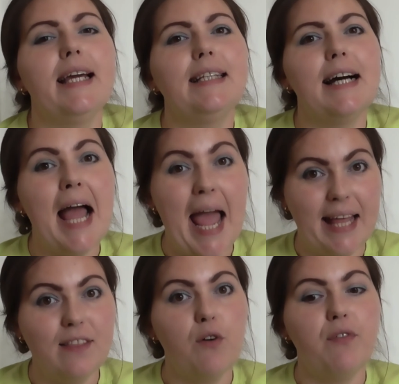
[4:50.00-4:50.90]
take the
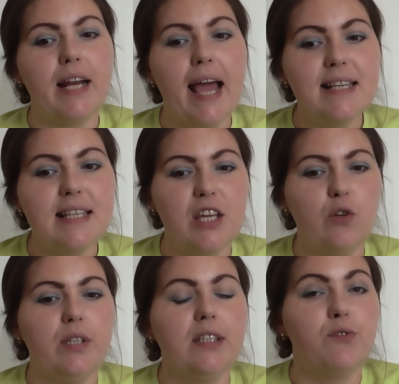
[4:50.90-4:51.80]
hand of an
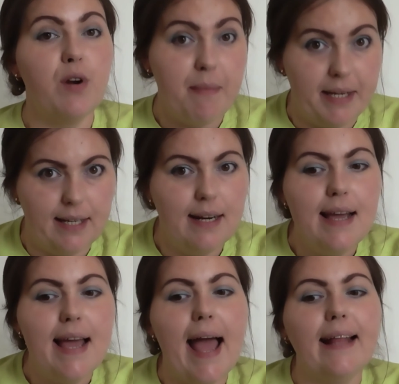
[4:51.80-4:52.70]
executed criminal
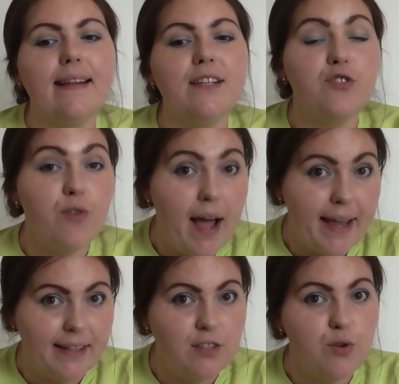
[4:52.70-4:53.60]
and then
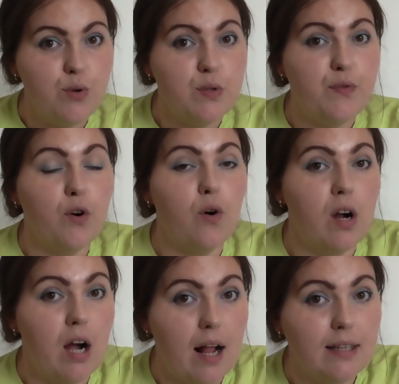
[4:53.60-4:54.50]
dry it to use for
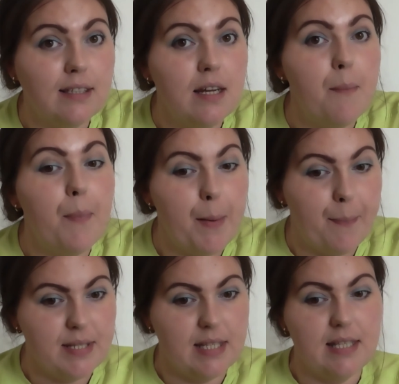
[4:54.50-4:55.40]
occult
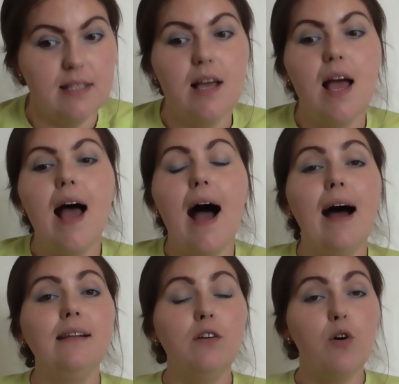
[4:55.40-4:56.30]
purposes.
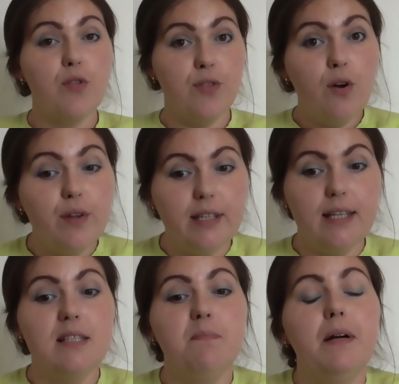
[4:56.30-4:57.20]
Other
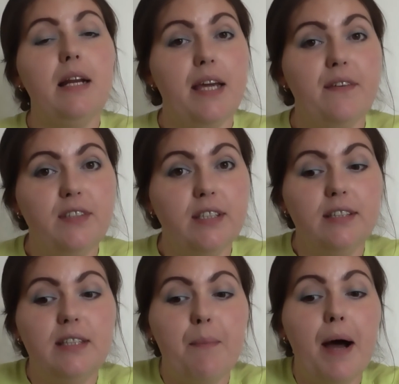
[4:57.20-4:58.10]
authorities believed
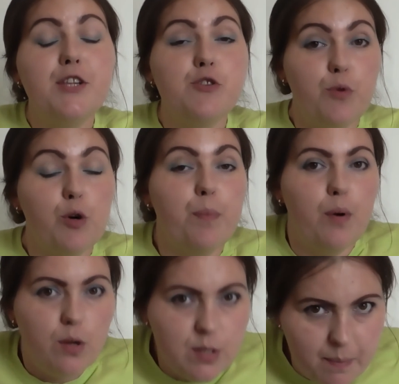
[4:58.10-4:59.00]
the much more
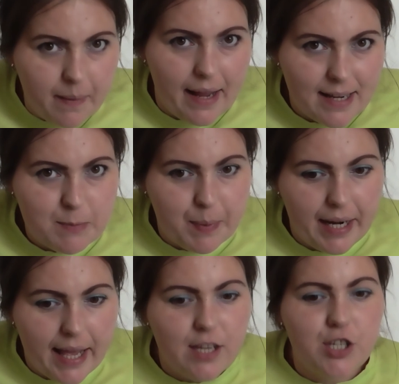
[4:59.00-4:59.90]
plausible
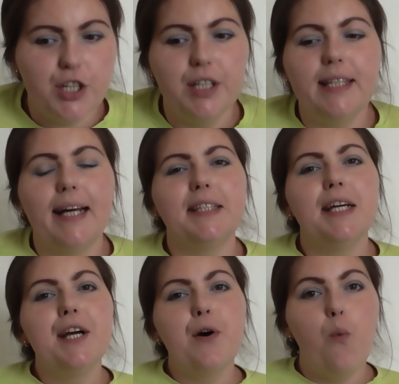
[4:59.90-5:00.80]
explanation that
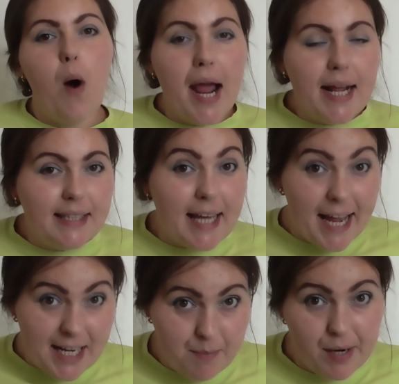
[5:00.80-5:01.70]
wild
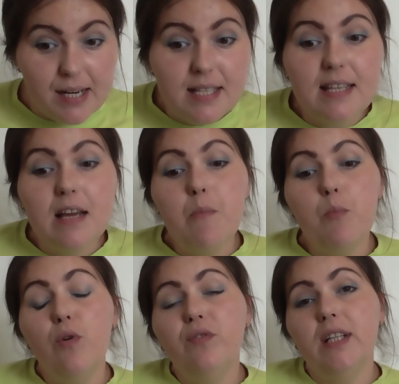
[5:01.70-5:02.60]
animals
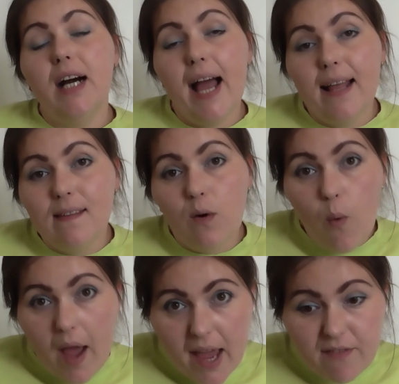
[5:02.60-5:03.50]
moved the hand
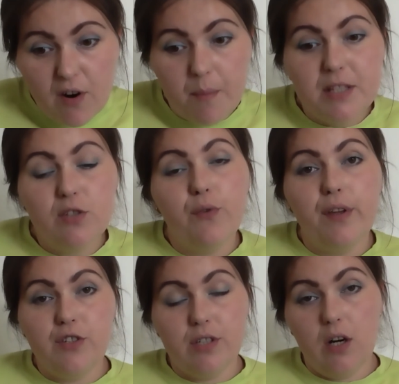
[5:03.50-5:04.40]
away from its
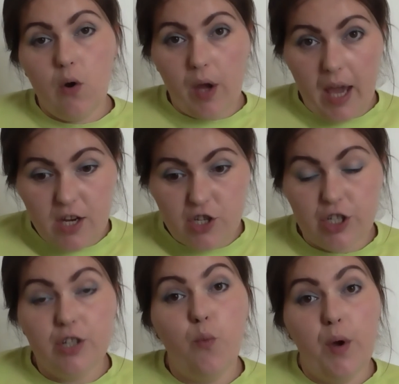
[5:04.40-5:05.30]
original location